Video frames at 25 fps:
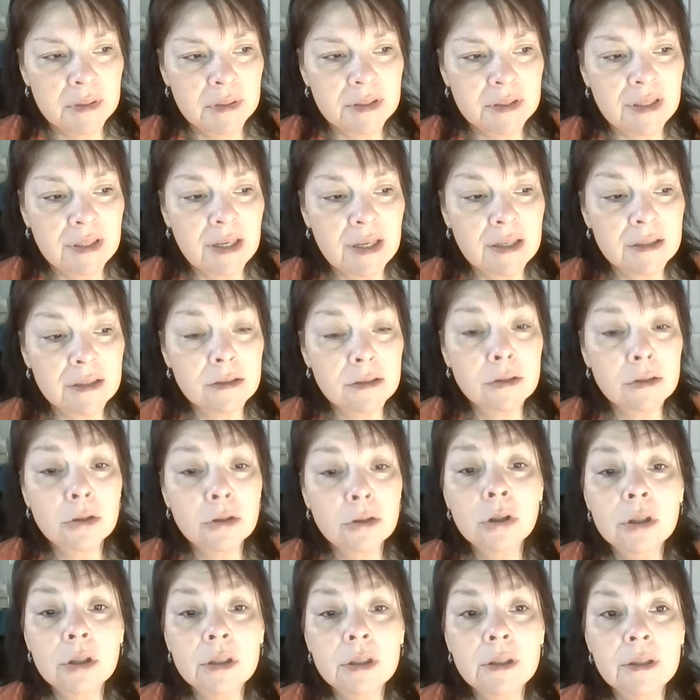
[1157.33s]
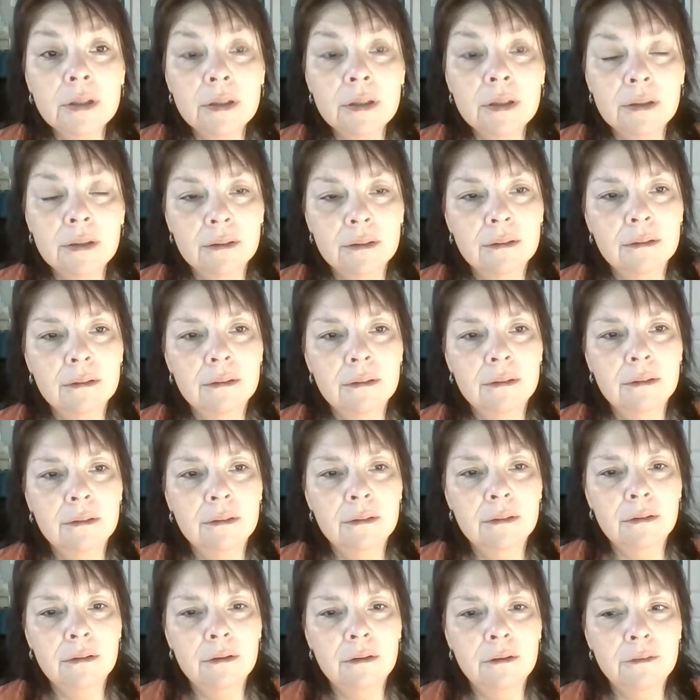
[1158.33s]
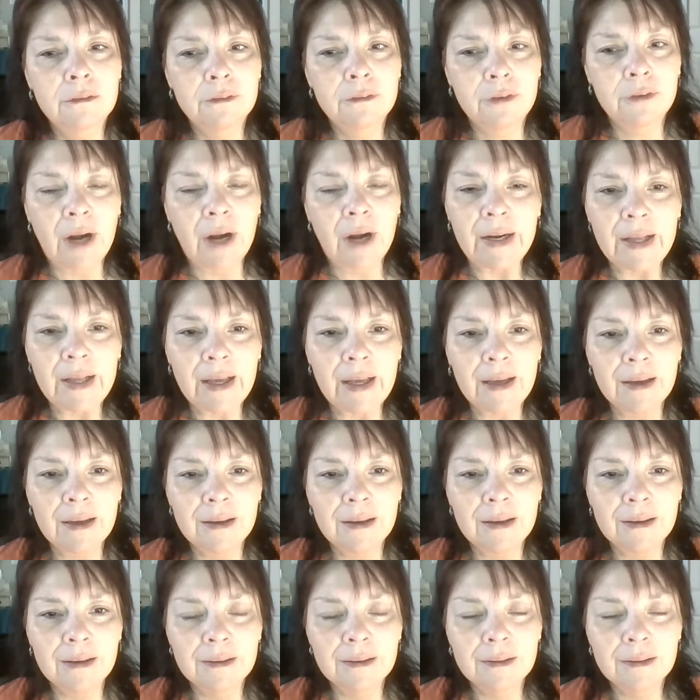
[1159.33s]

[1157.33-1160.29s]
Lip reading: But today is Good Friday.